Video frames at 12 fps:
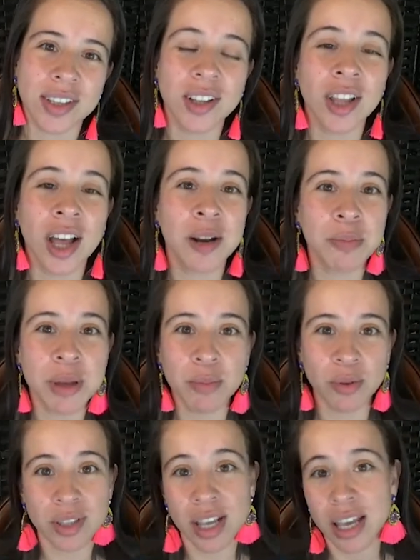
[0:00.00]
A lot of people
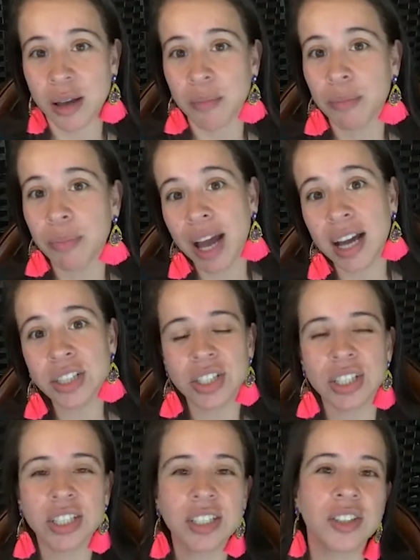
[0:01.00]
say
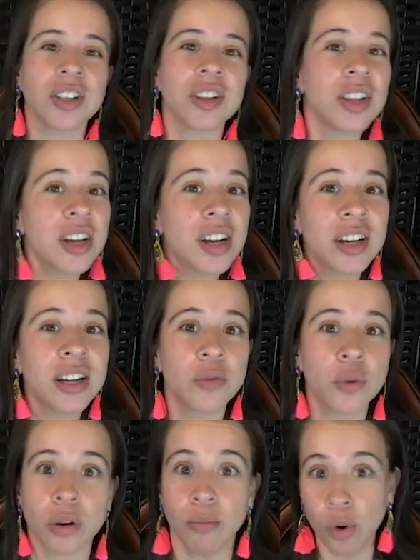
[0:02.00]
compassion or love
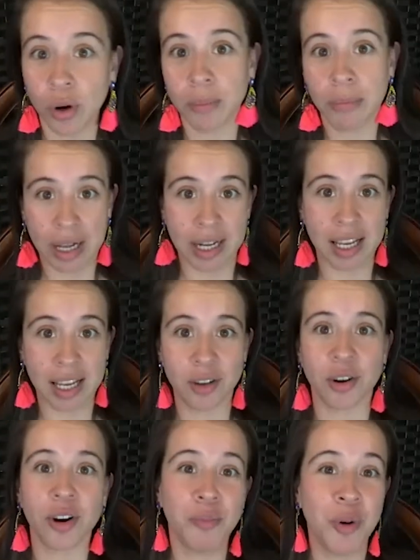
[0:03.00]
or more money
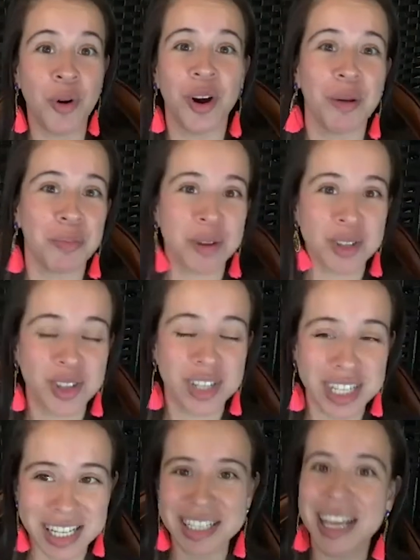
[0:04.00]
or more
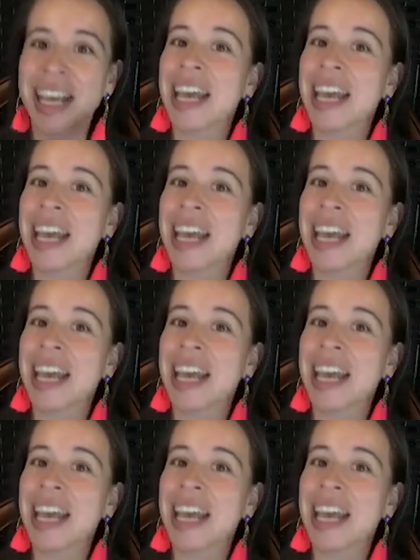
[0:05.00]
opportunities,